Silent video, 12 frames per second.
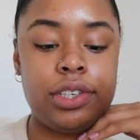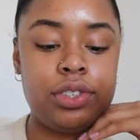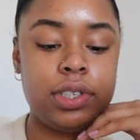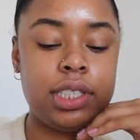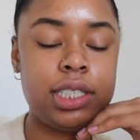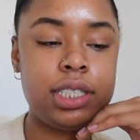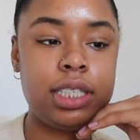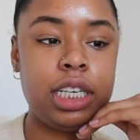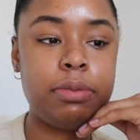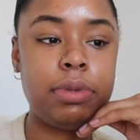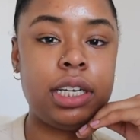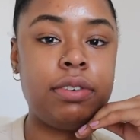I joined this
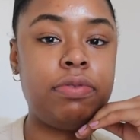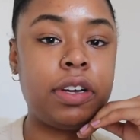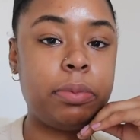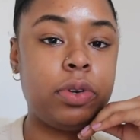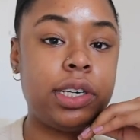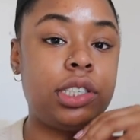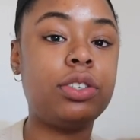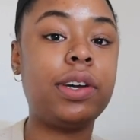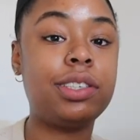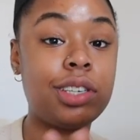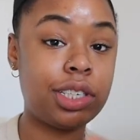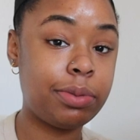team in February, so
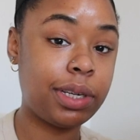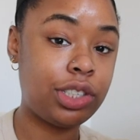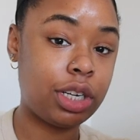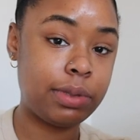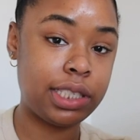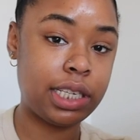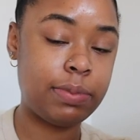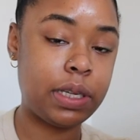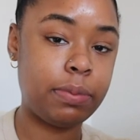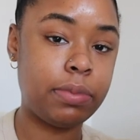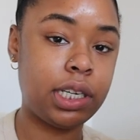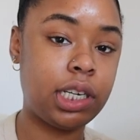I started my job in
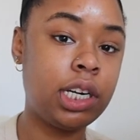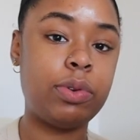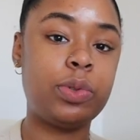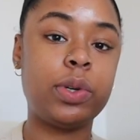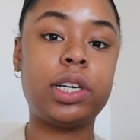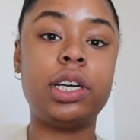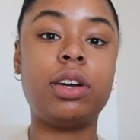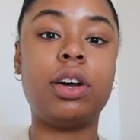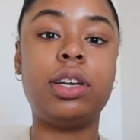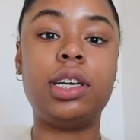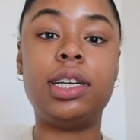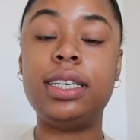September. I was working
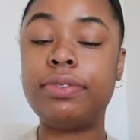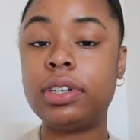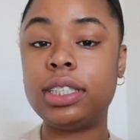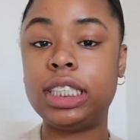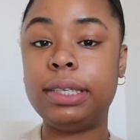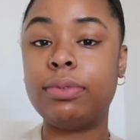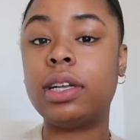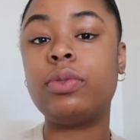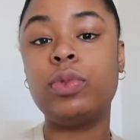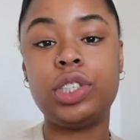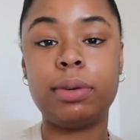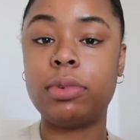on a different team,
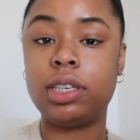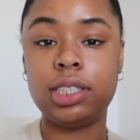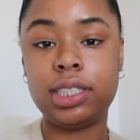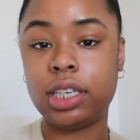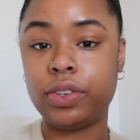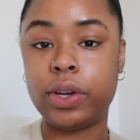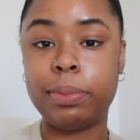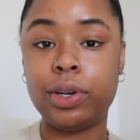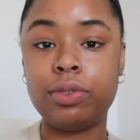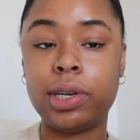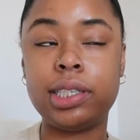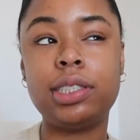which I'm going to tell you
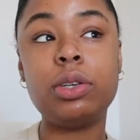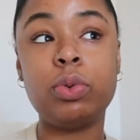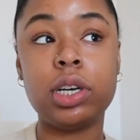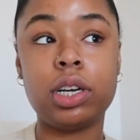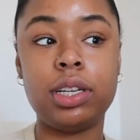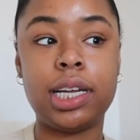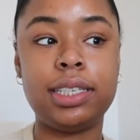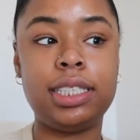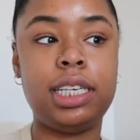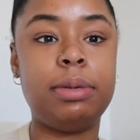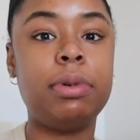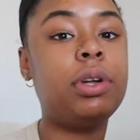about. I still work on that
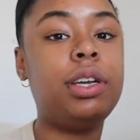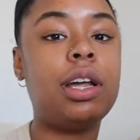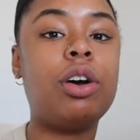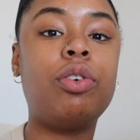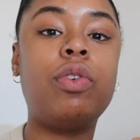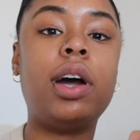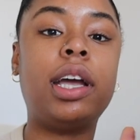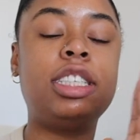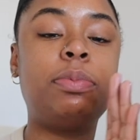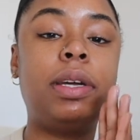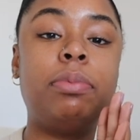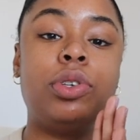team, but now I
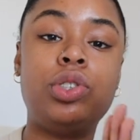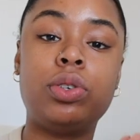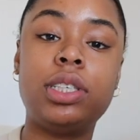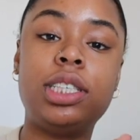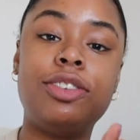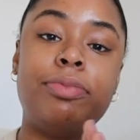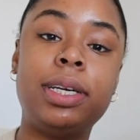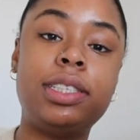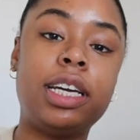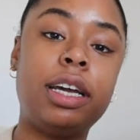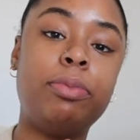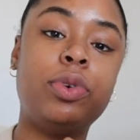spend majority of my
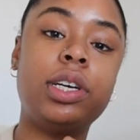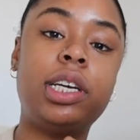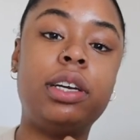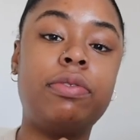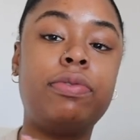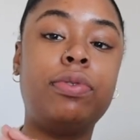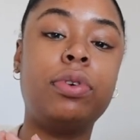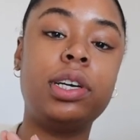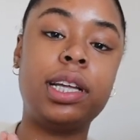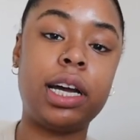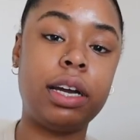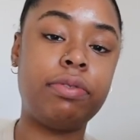time working
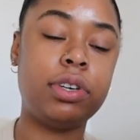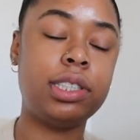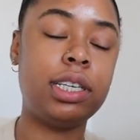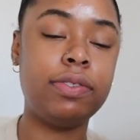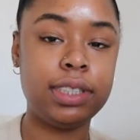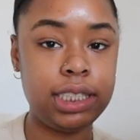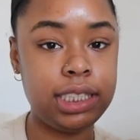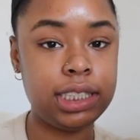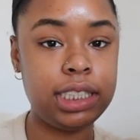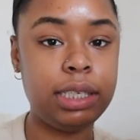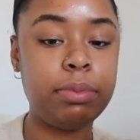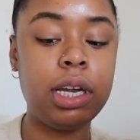for the I F R S seventeen
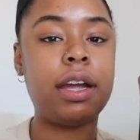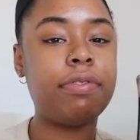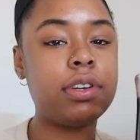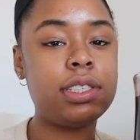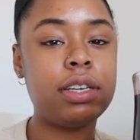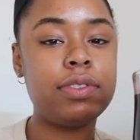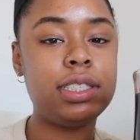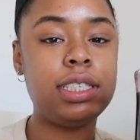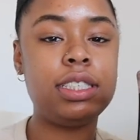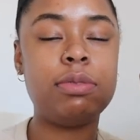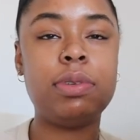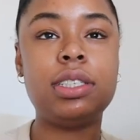team. I F R S
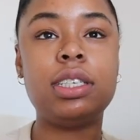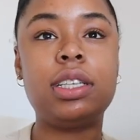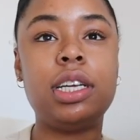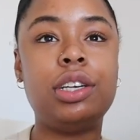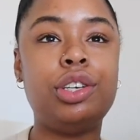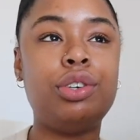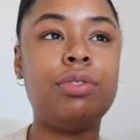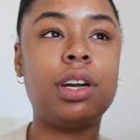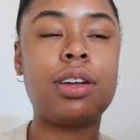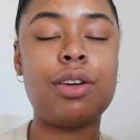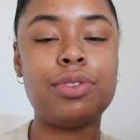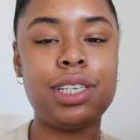seventeen is basically a new
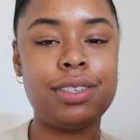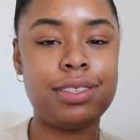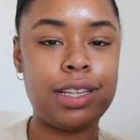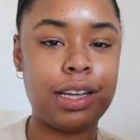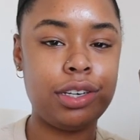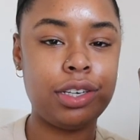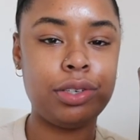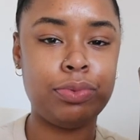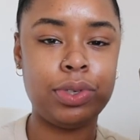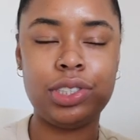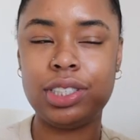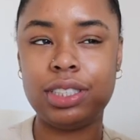accounting
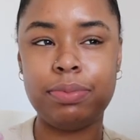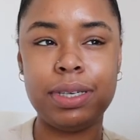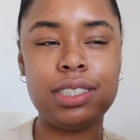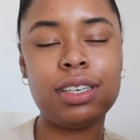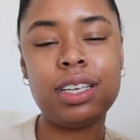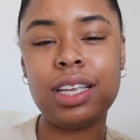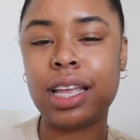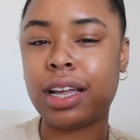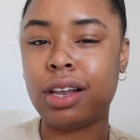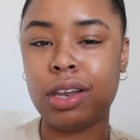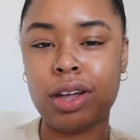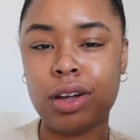standard, which is basically
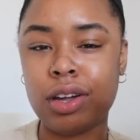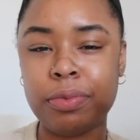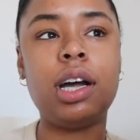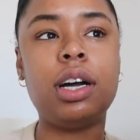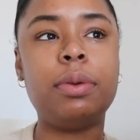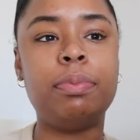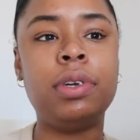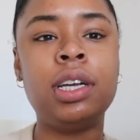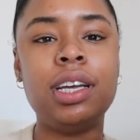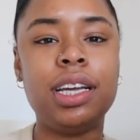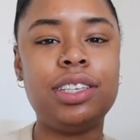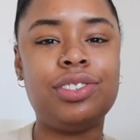like a law. Um,
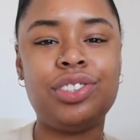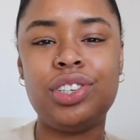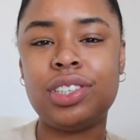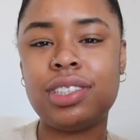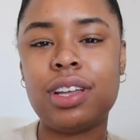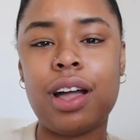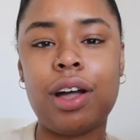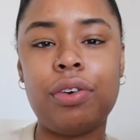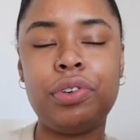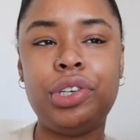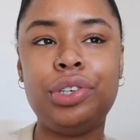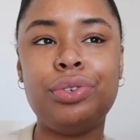it's just
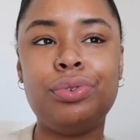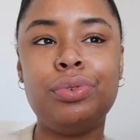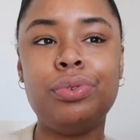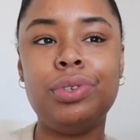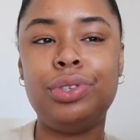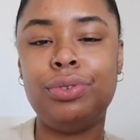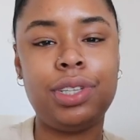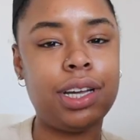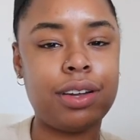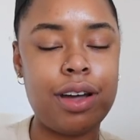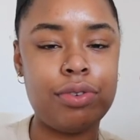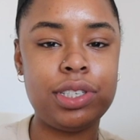how you do
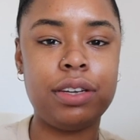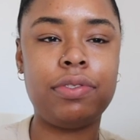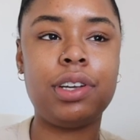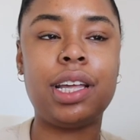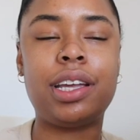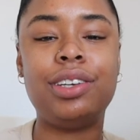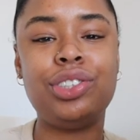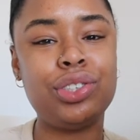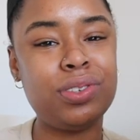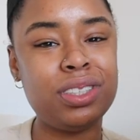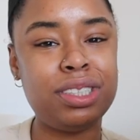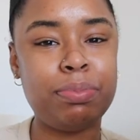the accounting for like
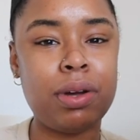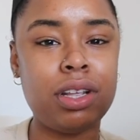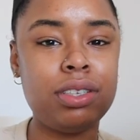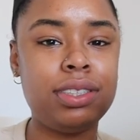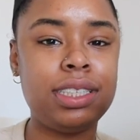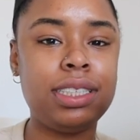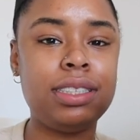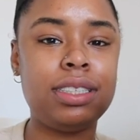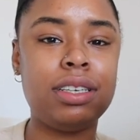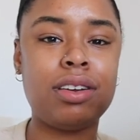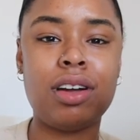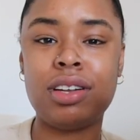insurance policies
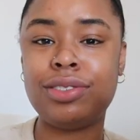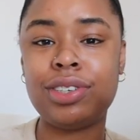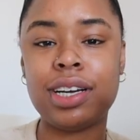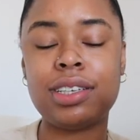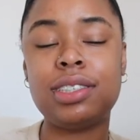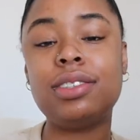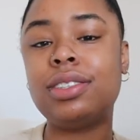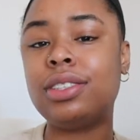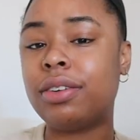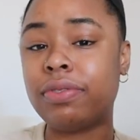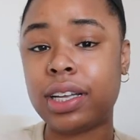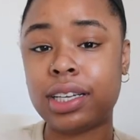and contracts and
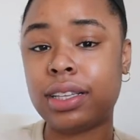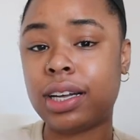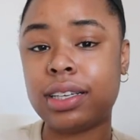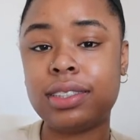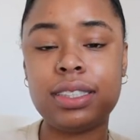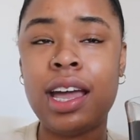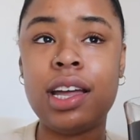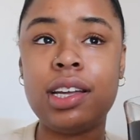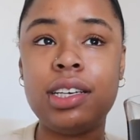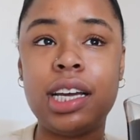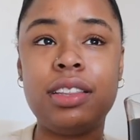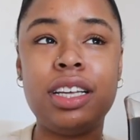stuff like that.
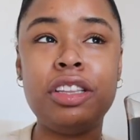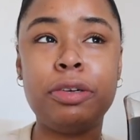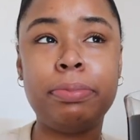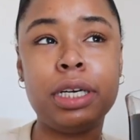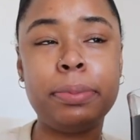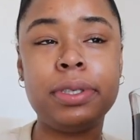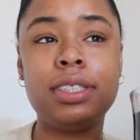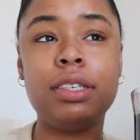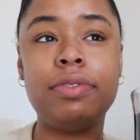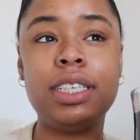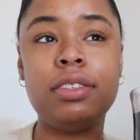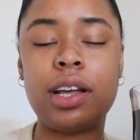And I think the purpose
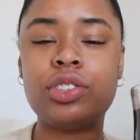of it,